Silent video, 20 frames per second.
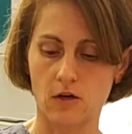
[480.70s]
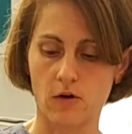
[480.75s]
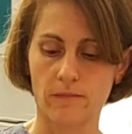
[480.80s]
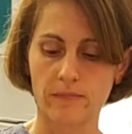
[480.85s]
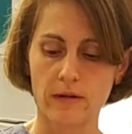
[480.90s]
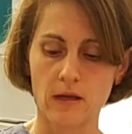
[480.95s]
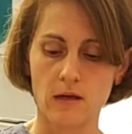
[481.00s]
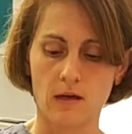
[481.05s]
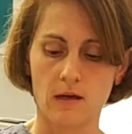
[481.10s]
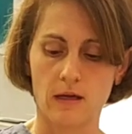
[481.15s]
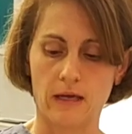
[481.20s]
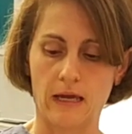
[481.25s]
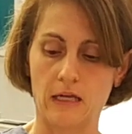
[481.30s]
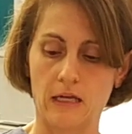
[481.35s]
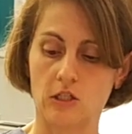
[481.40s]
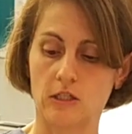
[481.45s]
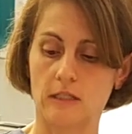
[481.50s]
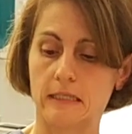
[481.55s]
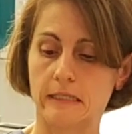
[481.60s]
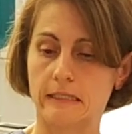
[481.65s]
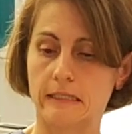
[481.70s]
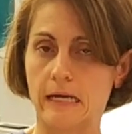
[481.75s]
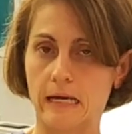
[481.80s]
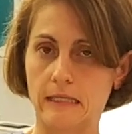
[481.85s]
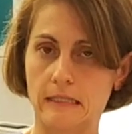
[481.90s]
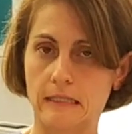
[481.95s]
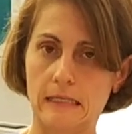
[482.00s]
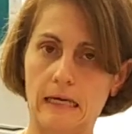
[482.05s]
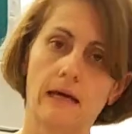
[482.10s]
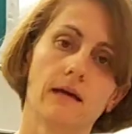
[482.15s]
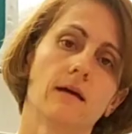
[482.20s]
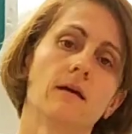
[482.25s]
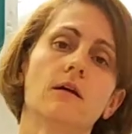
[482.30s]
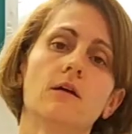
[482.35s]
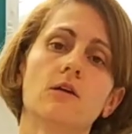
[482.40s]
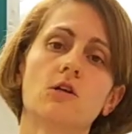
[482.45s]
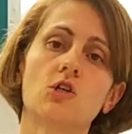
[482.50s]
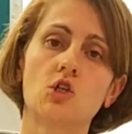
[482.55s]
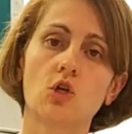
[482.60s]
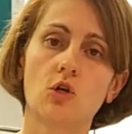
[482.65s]
you can't just decide to
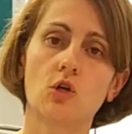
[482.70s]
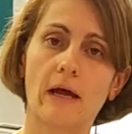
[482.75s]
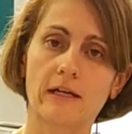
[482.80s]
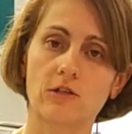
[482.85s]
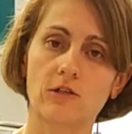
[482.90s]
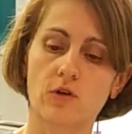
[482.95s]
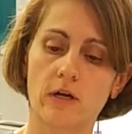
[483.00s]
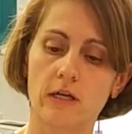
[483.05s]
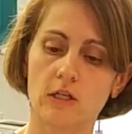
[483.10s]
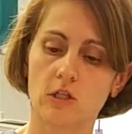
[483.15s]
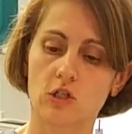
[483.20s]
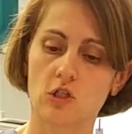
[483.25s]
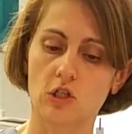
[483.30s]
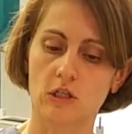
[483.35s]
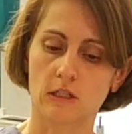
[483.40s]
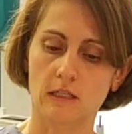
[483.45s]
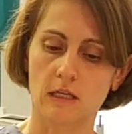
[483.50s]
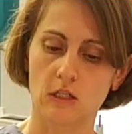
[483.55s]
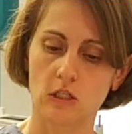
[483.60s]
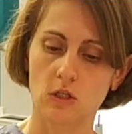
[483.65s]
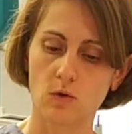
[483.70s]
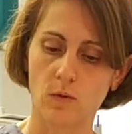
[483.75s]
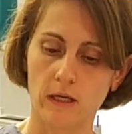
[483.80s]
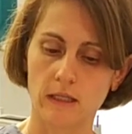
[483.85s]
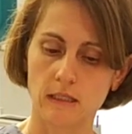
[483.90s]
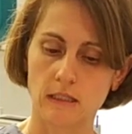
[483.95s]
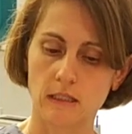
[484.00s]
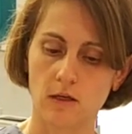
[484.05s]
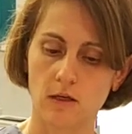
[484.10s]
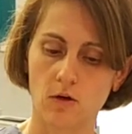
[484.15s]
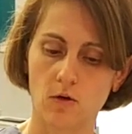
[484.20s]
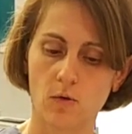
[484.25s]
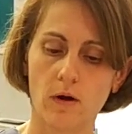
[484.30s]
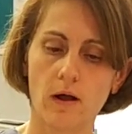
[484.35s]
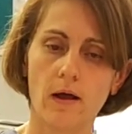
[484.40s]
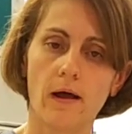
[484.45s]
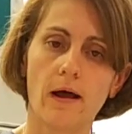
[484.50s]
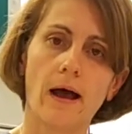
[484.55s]
shoot x-rays just because you want to.